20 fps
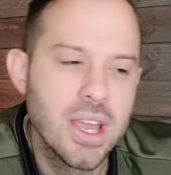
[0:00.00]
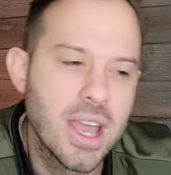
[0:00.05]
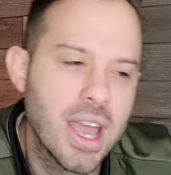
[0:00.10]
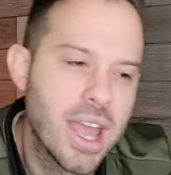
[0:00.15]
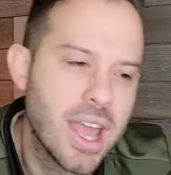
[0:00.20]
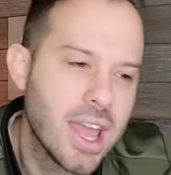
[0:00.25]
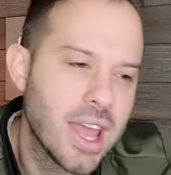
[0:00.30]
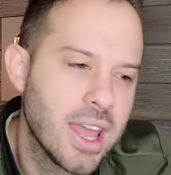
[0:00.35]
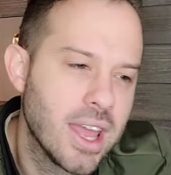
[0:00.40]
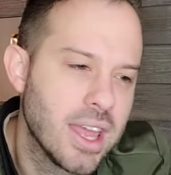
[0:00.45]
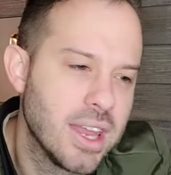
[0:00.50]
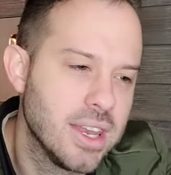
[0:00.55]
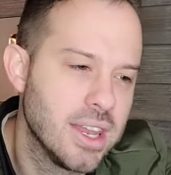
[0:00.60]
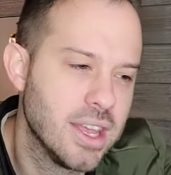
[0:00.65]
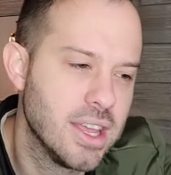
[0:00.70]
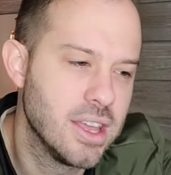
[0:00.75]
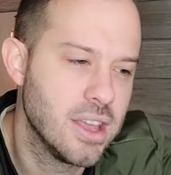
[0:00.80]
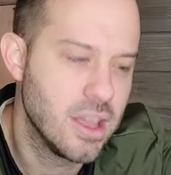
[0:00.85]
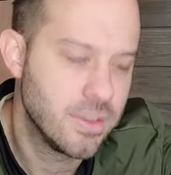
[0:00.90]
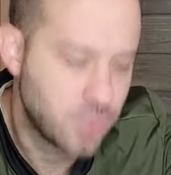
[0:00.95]
And
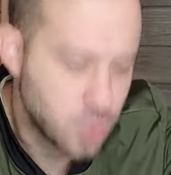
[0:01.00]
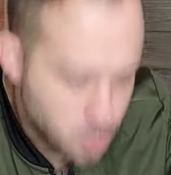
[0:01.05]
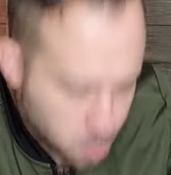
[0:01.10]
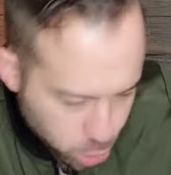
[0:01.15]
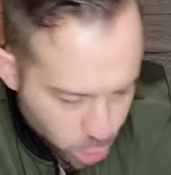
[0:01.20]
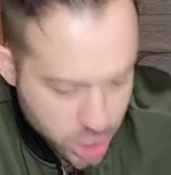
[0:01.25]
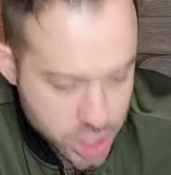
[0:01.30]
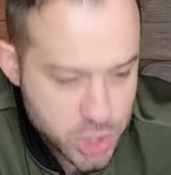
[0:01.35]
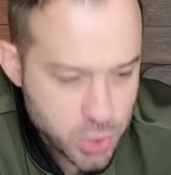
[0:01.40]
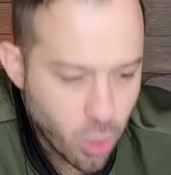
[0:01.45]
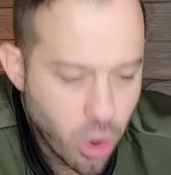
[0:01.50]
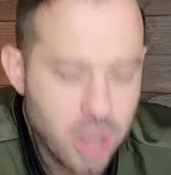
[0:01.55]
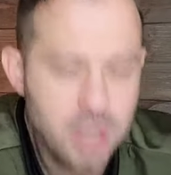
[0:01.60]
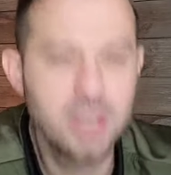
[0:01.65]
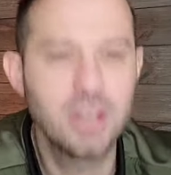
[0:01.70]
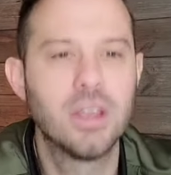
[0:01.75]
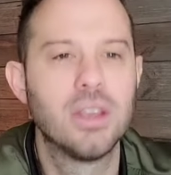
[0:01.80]
if you breach one,